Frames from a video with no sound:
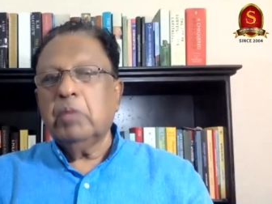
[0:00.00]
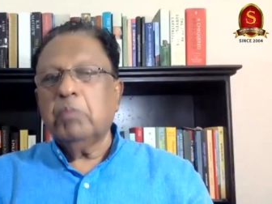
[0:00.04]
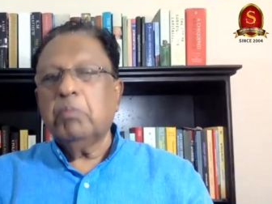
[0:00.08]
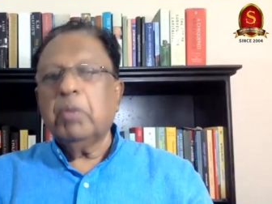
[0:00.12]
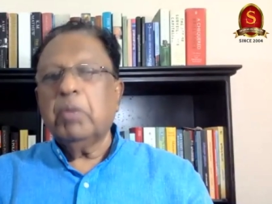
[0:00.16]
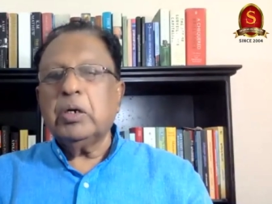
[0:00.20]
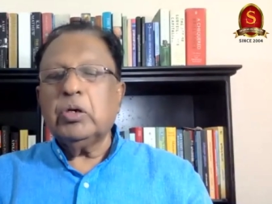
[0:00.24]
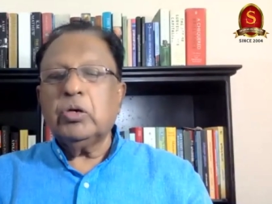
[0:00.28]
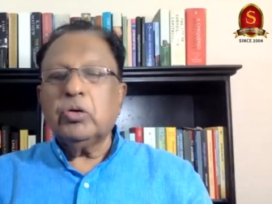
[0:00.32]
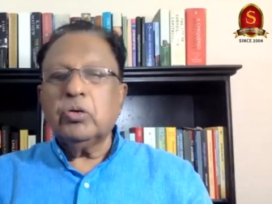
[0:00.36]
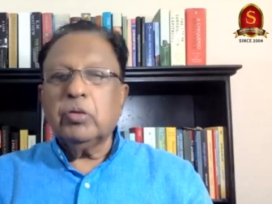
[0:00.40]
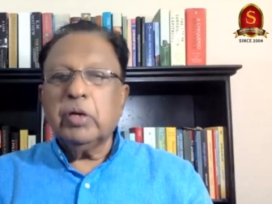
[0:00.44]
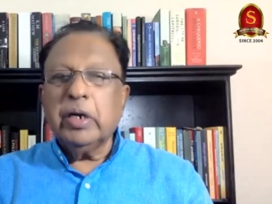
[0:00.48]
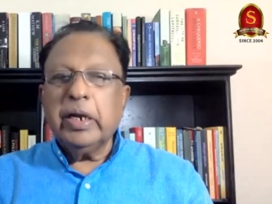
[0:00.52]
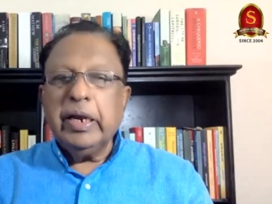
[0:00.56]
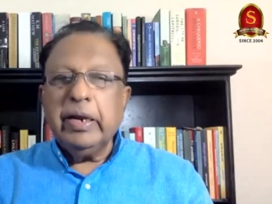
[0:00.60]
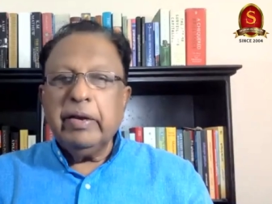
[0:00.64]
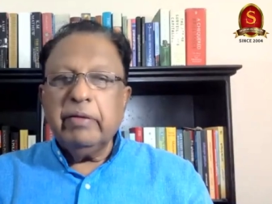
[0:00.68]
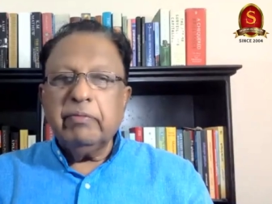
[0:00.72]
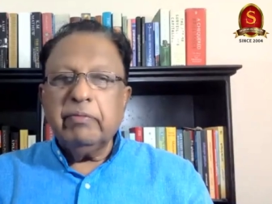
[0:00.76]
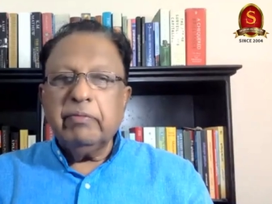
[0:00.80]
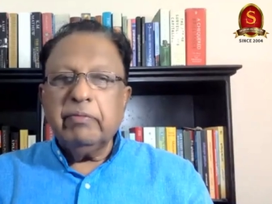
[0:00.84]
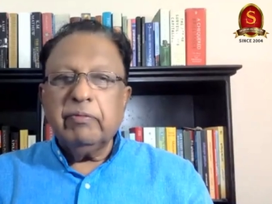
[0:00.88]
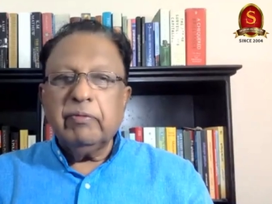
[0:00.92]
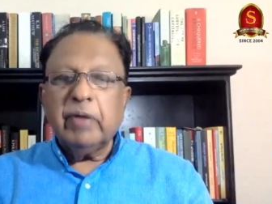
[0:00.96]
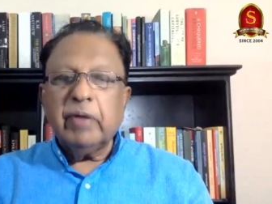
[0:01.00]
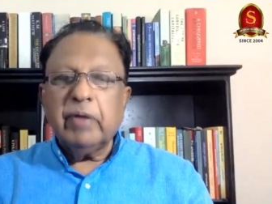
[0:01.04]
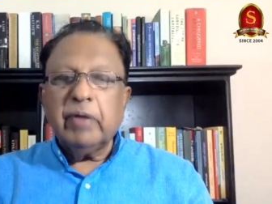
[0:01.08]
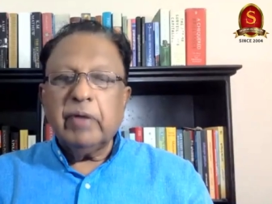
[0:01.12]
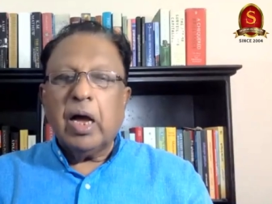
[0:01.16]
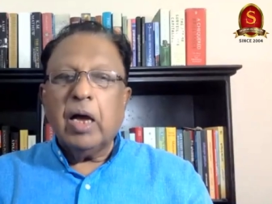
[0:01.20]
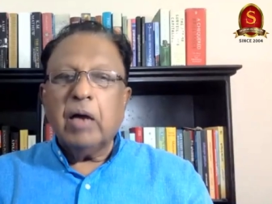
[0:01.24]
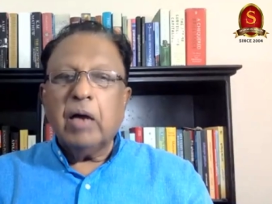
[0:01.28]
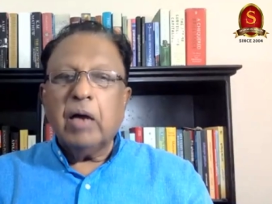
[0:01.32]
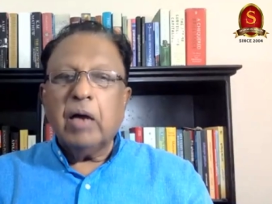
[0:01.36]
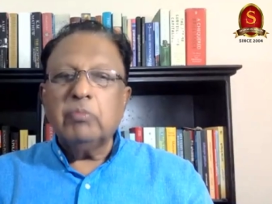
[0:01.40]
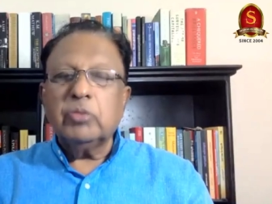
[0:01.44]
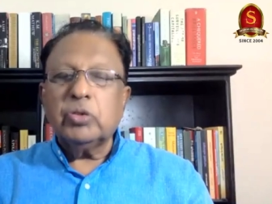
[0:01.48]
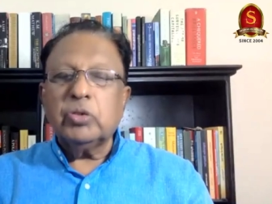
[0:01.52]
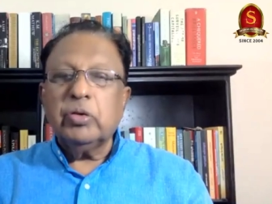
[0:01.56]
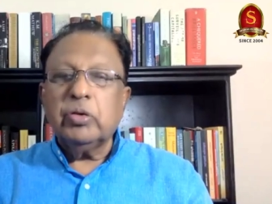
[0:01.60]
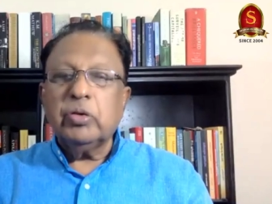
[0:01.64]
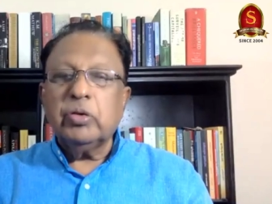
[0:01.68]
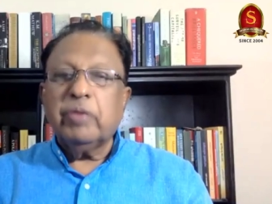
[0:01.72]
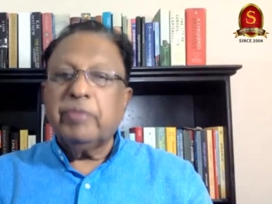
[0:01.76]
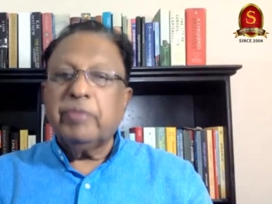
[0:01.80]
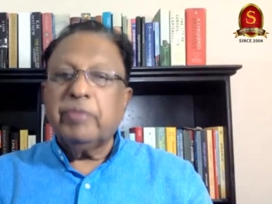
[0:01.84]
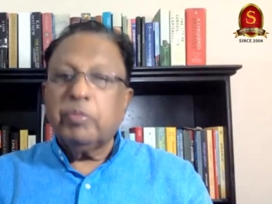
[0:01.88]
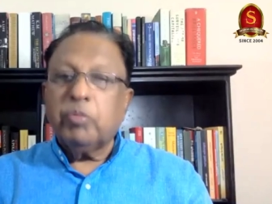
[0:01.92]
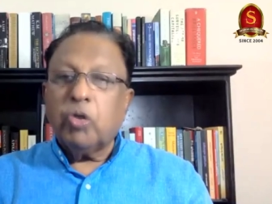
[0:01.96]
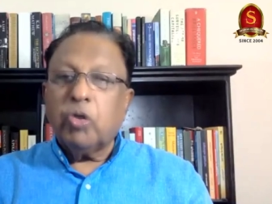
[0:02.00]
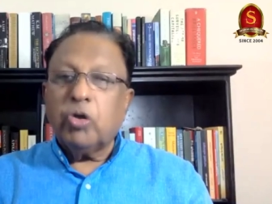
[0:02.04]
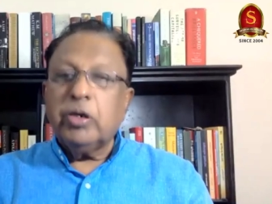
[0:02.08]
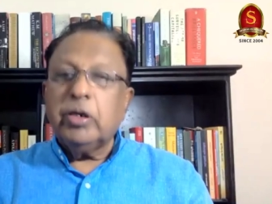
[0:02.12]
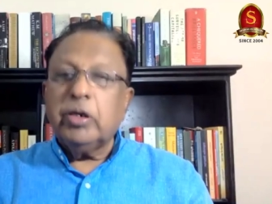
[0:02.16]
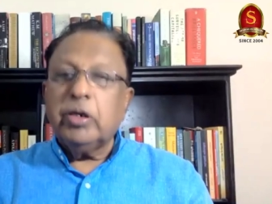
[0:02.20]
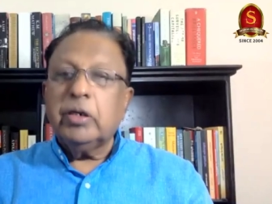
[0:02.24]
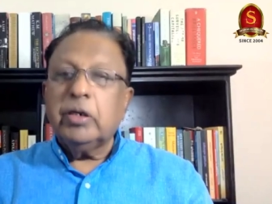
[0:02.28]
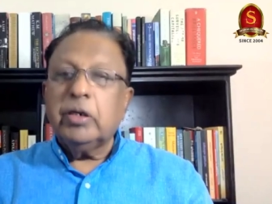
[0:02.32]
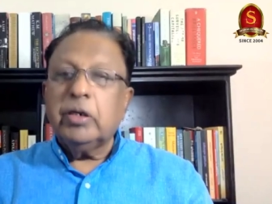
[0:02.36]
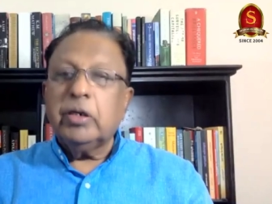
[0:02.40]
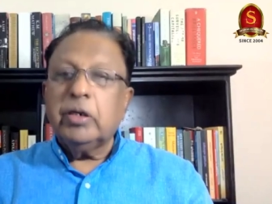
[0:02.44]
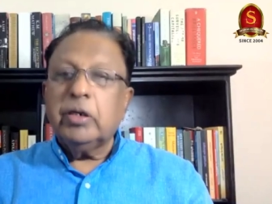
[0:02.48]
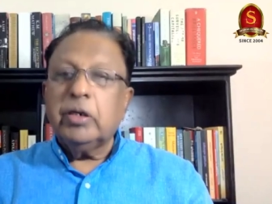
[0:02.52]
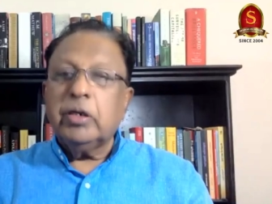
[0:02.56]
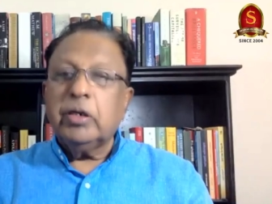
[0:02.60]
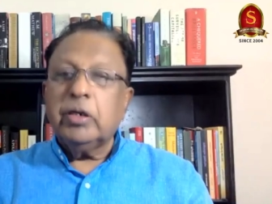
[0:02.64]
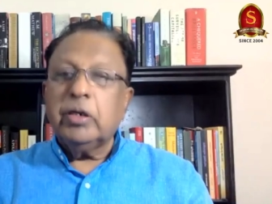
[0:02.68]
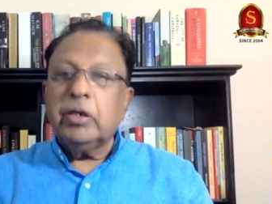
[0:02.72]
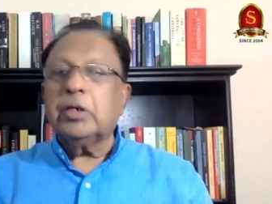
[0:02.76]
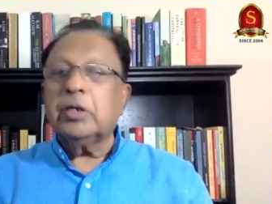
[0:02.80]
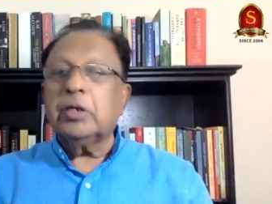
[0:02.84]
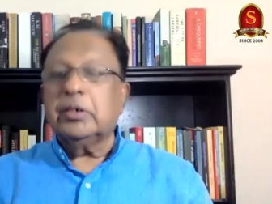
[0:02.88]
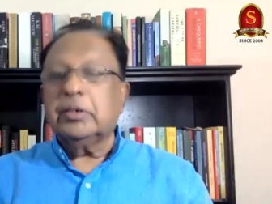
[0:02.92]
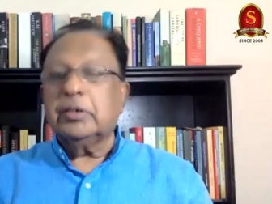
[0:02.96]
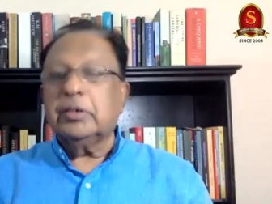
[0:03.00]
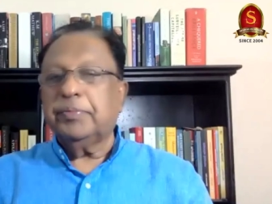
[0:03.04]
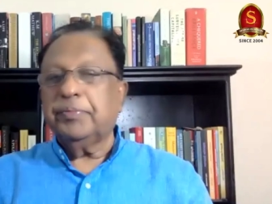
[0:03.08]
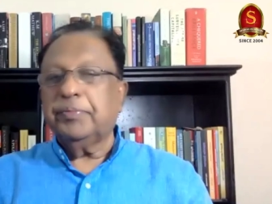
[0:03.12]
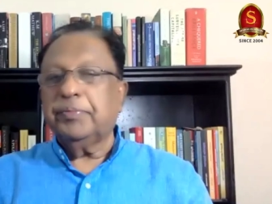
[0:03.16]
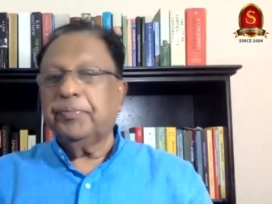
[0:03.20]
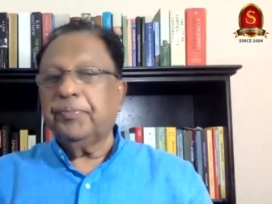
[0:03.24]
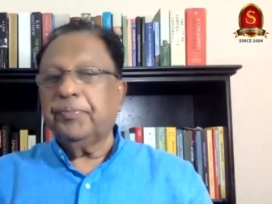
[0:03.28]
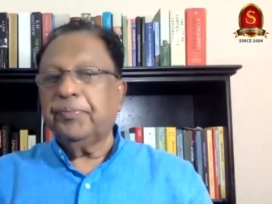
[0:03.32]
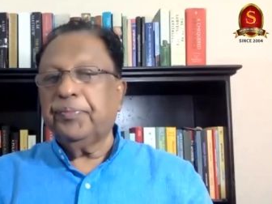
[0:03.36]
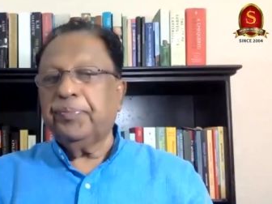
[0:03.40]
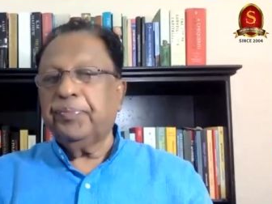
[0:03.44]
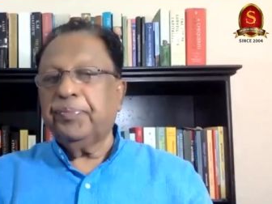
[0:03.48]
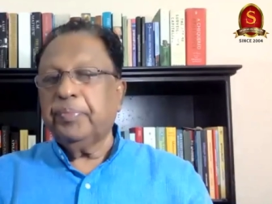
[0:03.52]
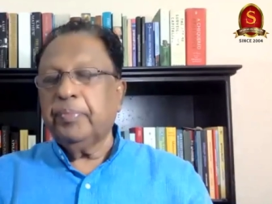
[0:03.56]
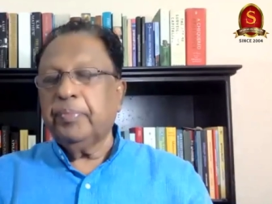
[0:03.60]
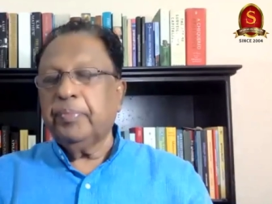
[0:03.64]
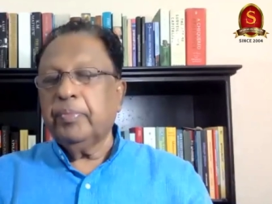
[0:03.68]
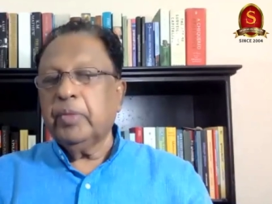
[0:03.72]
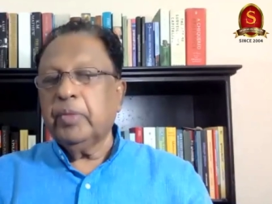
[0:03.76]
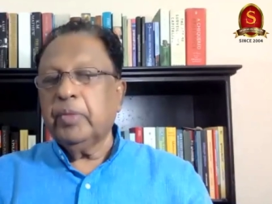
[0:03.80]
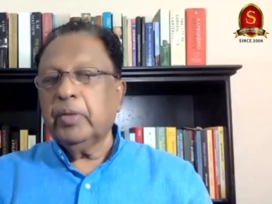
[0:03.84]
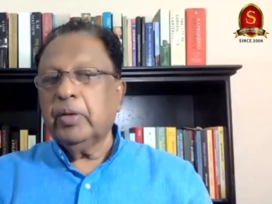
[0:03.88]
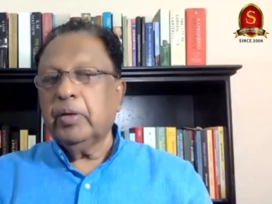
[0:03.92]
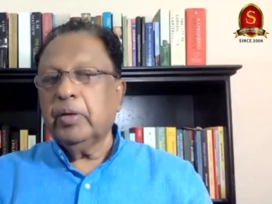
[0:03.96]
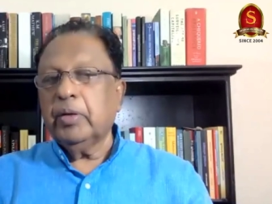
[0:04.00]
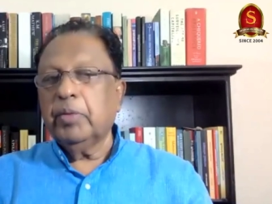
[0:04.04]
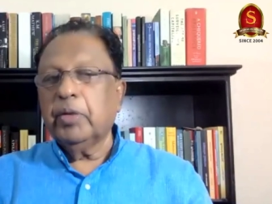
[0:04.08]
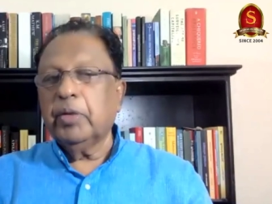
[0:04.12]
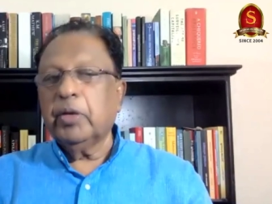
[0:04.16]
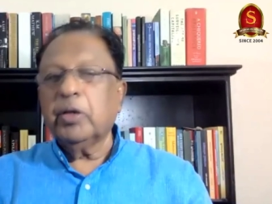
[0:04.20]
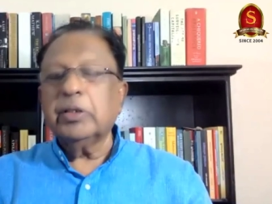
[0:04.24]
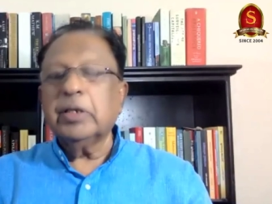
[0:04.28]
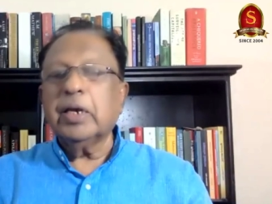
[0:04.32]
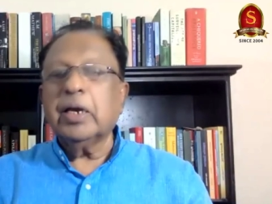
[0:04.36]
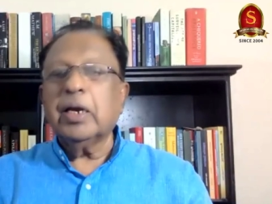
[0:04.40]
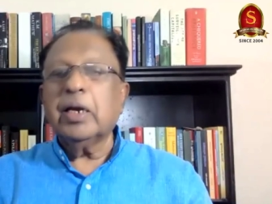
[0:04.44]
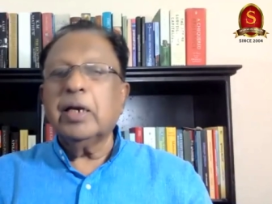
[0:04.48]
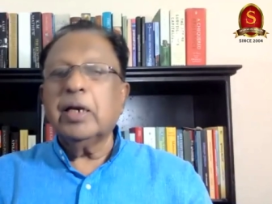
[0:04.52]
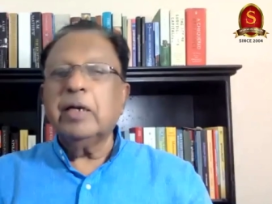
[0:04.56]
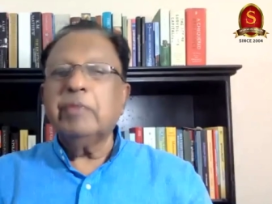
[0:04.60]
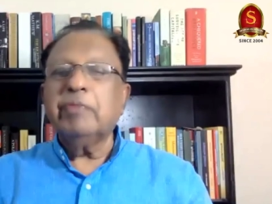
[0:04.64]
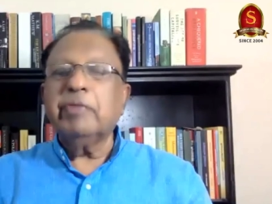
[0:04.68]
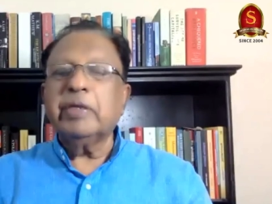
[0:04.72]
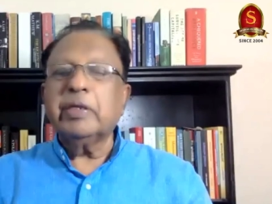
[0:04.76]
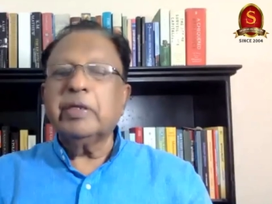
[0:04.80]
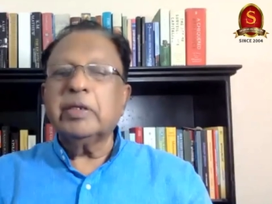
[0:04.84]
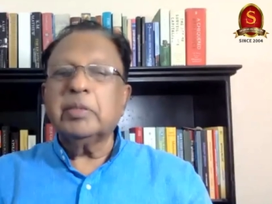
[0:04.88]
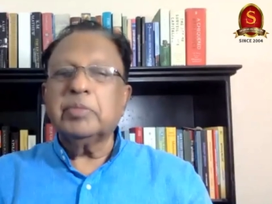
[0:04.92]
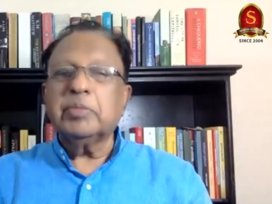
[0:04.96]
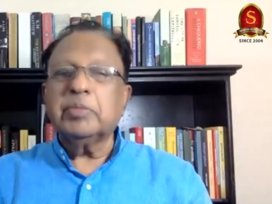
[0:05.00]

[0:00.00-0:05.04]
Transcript: but to give arms to everybody, including children, because they can defend